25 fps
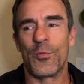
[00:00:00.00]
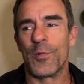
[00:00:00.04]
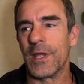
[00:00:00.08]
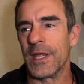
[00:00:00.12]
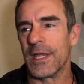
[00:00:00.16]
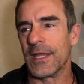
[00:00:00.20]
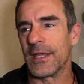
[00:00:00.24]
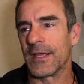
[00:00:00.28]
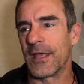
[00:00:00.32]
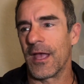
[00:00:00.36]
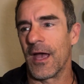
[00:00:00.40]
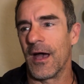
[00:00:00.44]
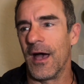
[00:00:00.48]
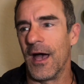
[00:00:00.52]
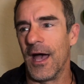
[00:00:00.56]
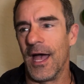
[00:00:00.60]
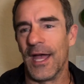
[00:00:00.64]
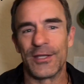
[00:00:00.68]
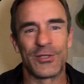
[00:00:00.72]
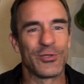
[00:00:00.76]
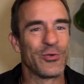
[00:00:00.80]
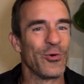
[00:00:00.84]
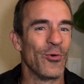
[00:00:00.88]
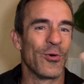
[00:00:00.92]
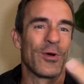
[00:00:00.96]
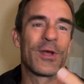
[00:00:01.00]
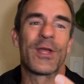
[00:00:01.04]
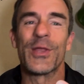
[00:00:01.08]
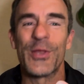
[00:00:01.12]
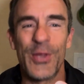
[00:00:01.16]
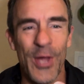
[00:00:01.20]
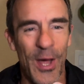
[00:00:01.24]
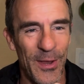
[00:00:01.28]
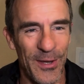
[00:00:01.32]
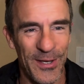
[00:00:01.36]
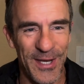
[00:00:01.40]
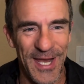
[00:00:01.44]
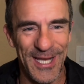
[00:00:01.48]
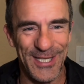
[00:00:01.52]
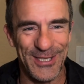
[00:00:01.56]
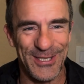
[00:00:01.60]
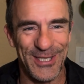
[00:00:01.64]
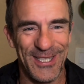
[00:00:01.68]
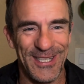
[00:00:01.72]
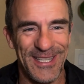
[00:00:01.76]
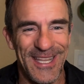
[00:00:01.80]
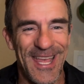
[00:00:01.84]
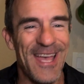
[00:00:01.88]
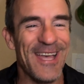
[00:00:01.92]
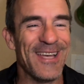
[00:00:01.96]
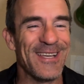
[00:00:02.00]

we got tool consolidation.